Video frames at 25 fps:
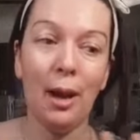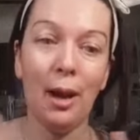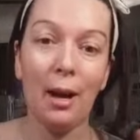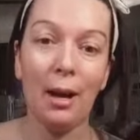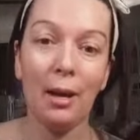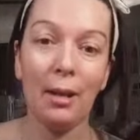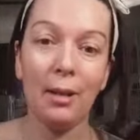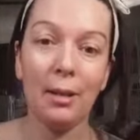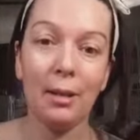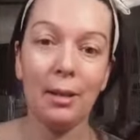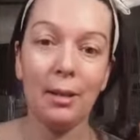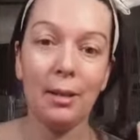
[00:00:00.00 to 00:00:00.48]

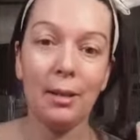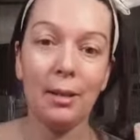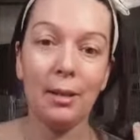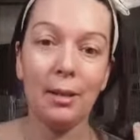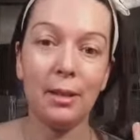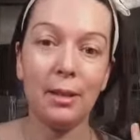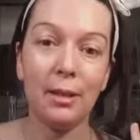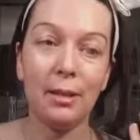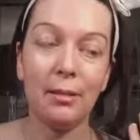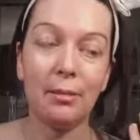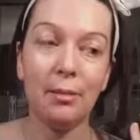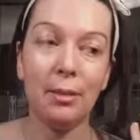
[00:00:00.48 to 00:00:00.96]

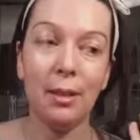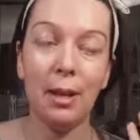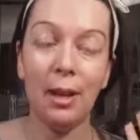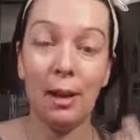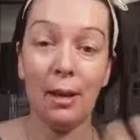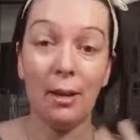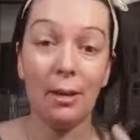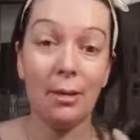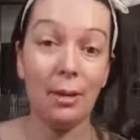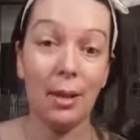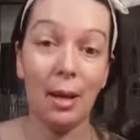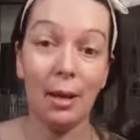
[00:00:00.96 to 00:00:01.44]
and
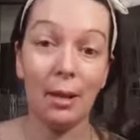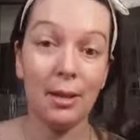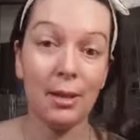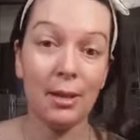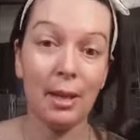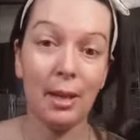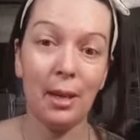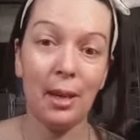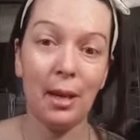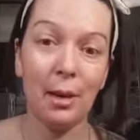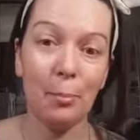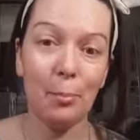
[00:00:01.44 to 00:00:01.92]
yeah,
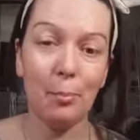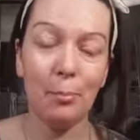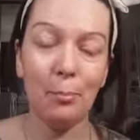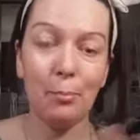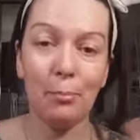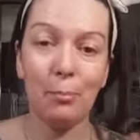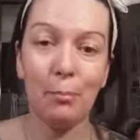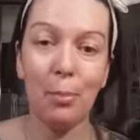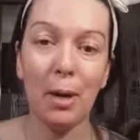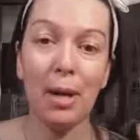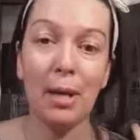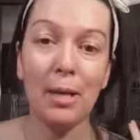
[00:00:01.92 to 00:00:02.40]
that's it.
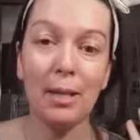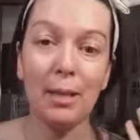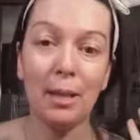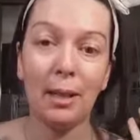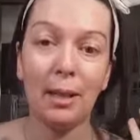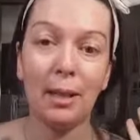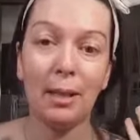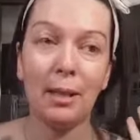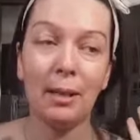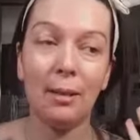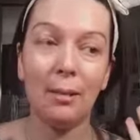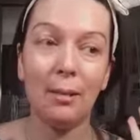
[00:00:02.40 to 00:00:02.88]

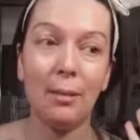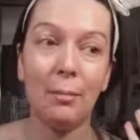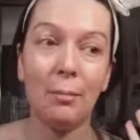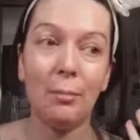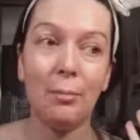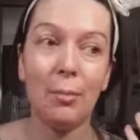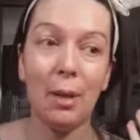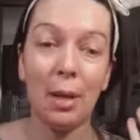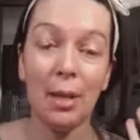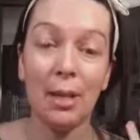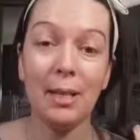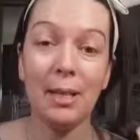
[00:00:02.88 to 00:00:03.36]

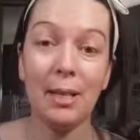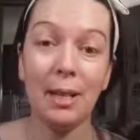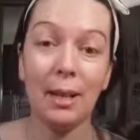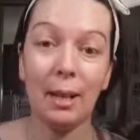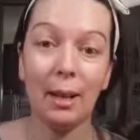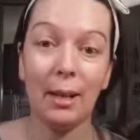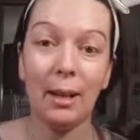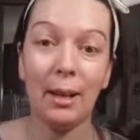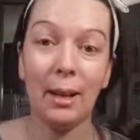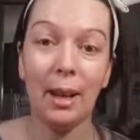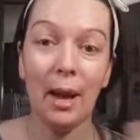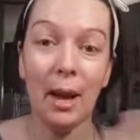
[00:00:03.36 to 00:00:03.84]

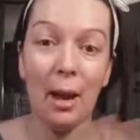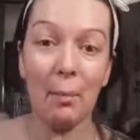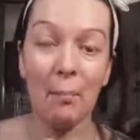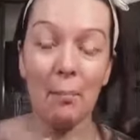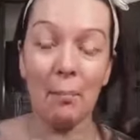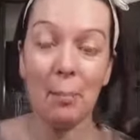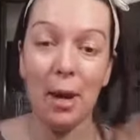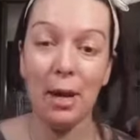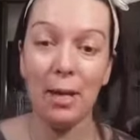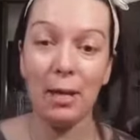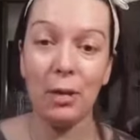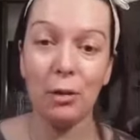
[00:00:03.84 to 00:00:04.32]
Basically a
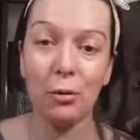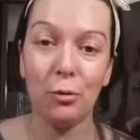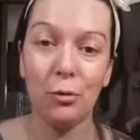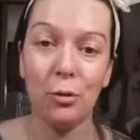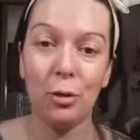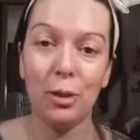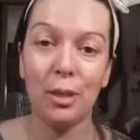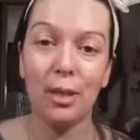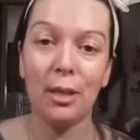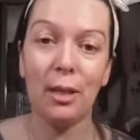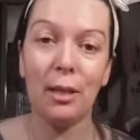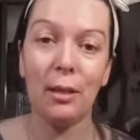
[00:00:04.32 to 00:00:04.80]
base
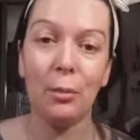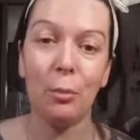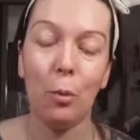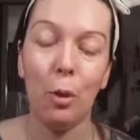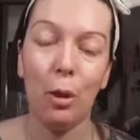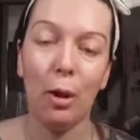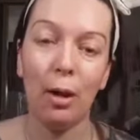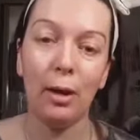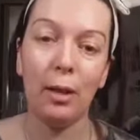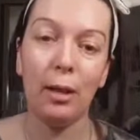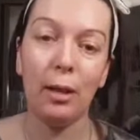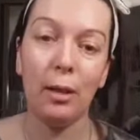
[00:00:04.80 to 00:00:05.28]
routine and
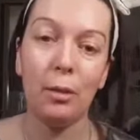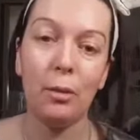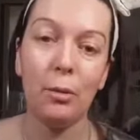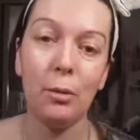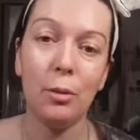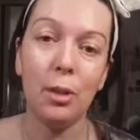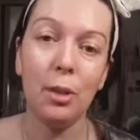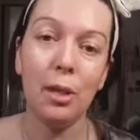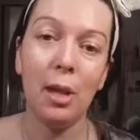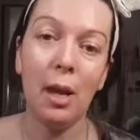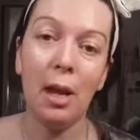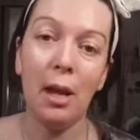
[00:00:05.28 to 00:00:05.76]
what I
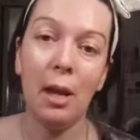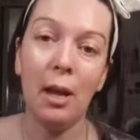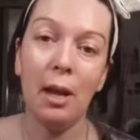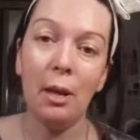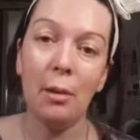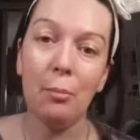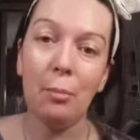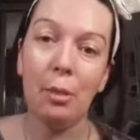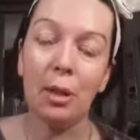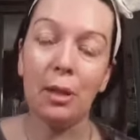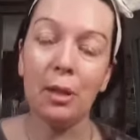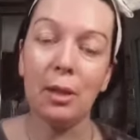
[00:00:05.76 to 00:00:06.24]
use,
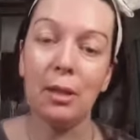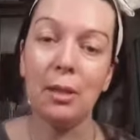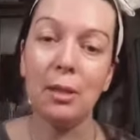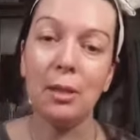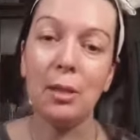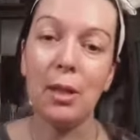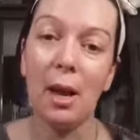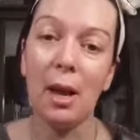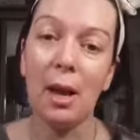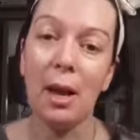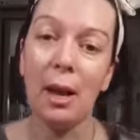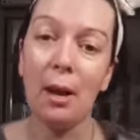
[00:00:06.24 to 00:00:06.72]

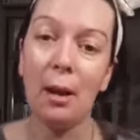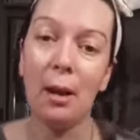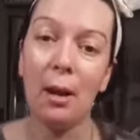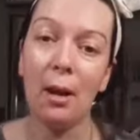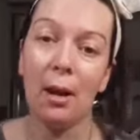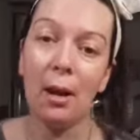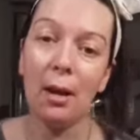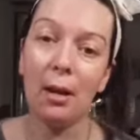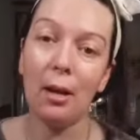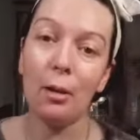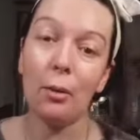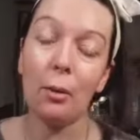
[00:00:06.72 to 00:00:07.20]
because
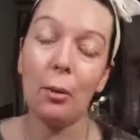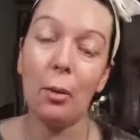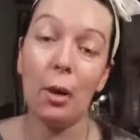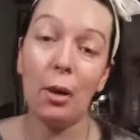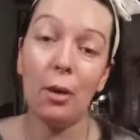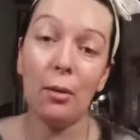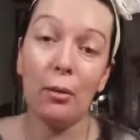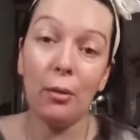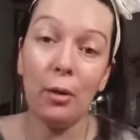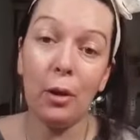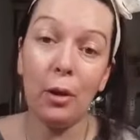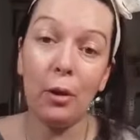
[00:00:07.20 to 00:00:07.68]

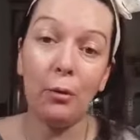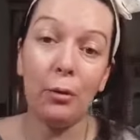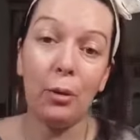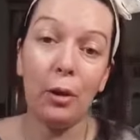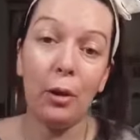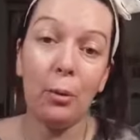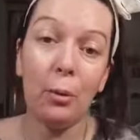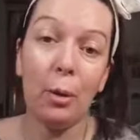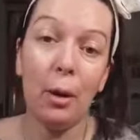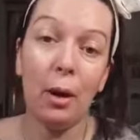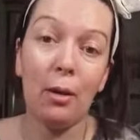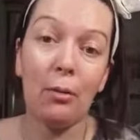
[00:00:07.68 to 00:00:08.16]
quite a few of
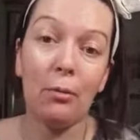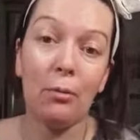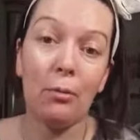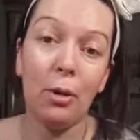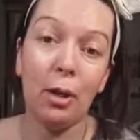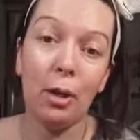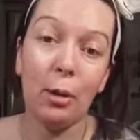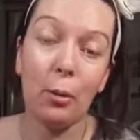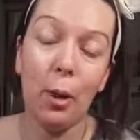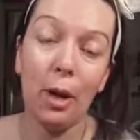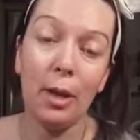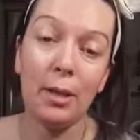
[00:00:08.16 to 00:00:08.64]
you have
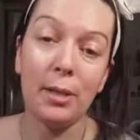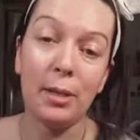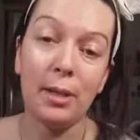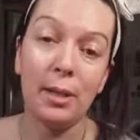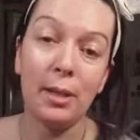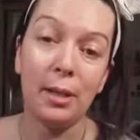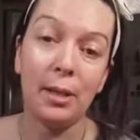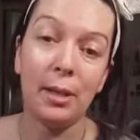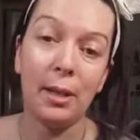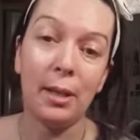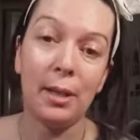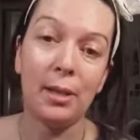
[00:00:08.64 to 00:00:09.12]

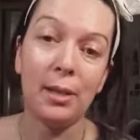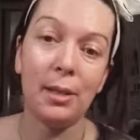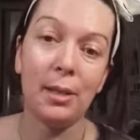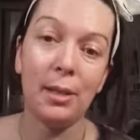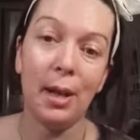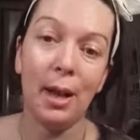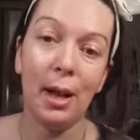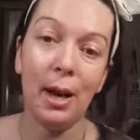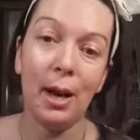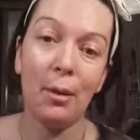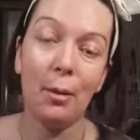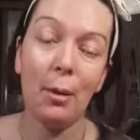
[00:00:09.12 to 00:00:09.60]
requested this
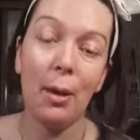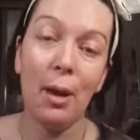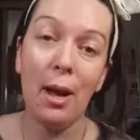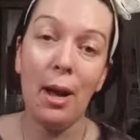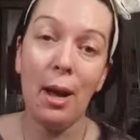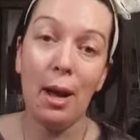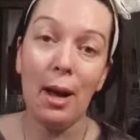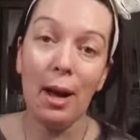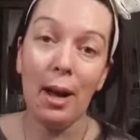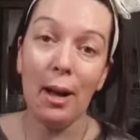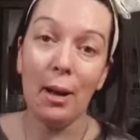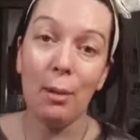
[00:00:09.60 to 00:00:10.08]
now.
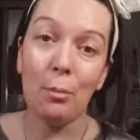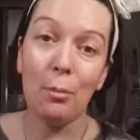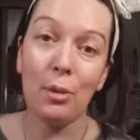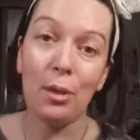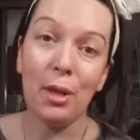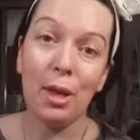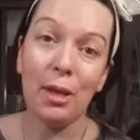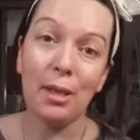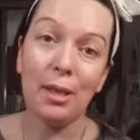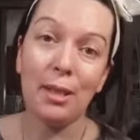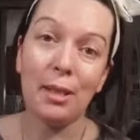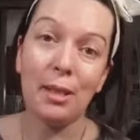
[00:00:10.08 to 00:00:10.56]

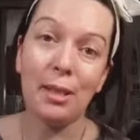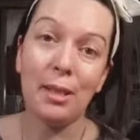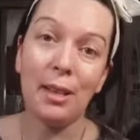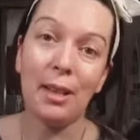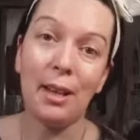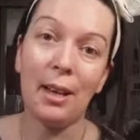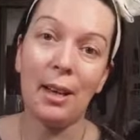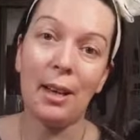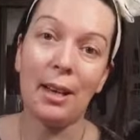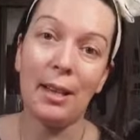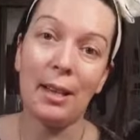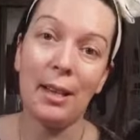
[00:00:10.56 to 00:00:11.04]
Thanks
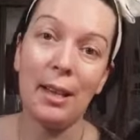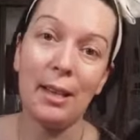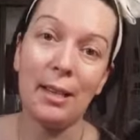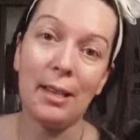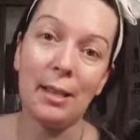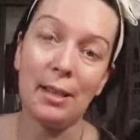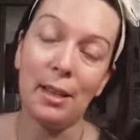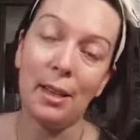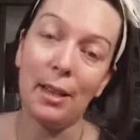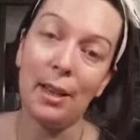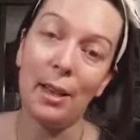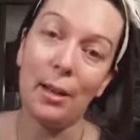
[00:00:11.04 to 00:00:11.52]
to
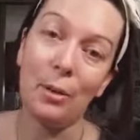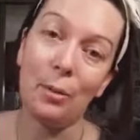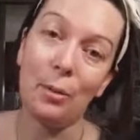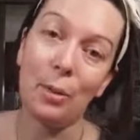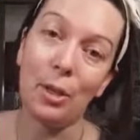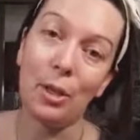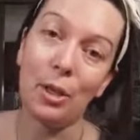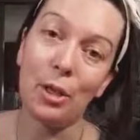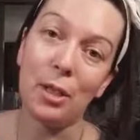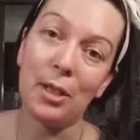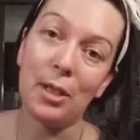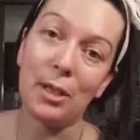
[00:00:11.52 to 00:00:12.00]
Lisa,
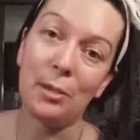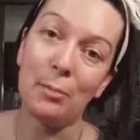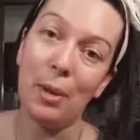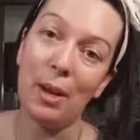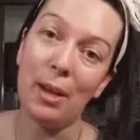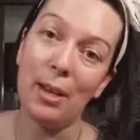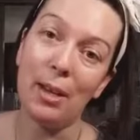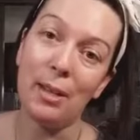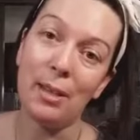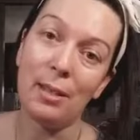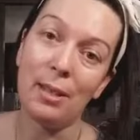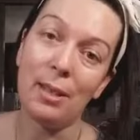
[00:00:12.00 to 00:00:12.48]
which is
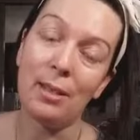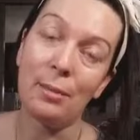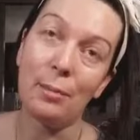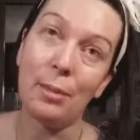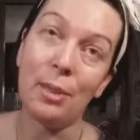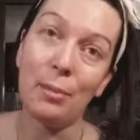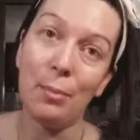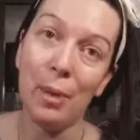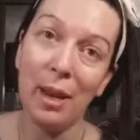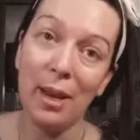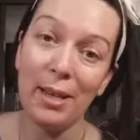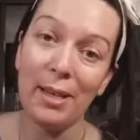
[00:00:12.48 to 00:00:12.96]

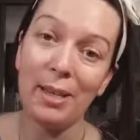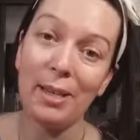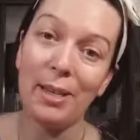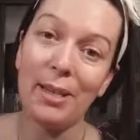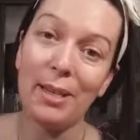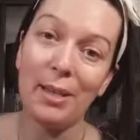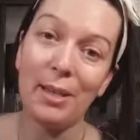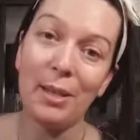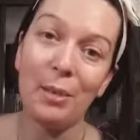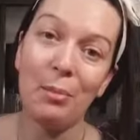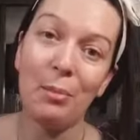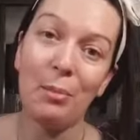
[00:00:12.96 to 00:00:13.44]

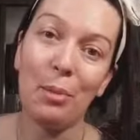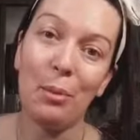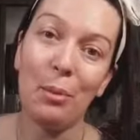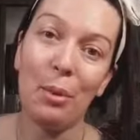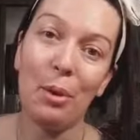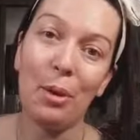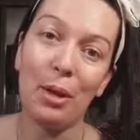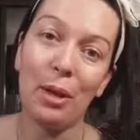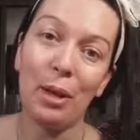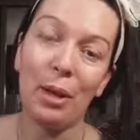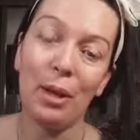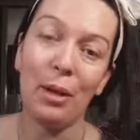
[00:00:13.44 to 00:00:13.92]
Spacey's
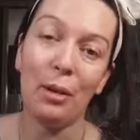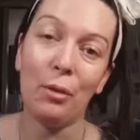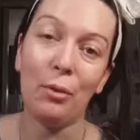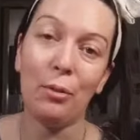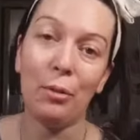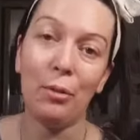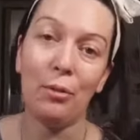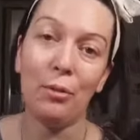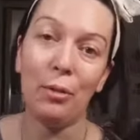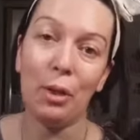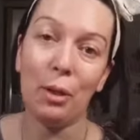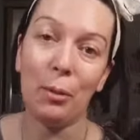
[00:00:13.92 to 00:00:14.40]
#1 girl,
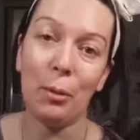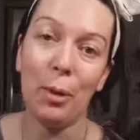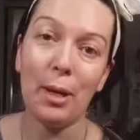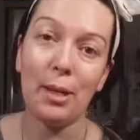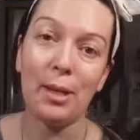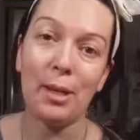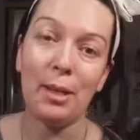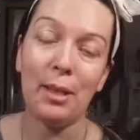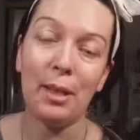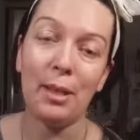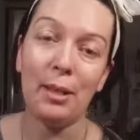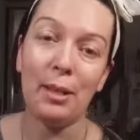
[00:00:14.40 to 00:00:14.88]
for
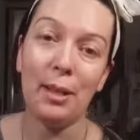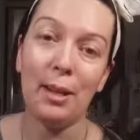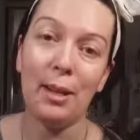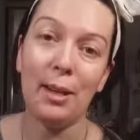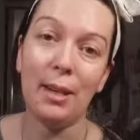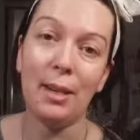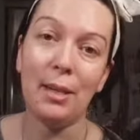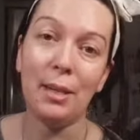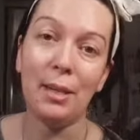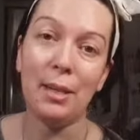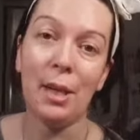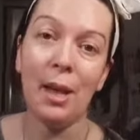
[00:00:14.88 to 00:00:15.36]
requesting
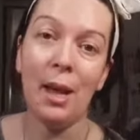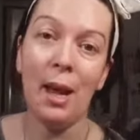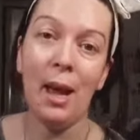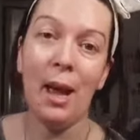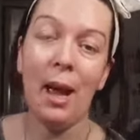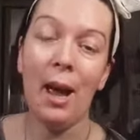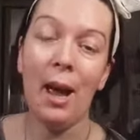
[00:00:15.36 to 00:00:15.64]
this,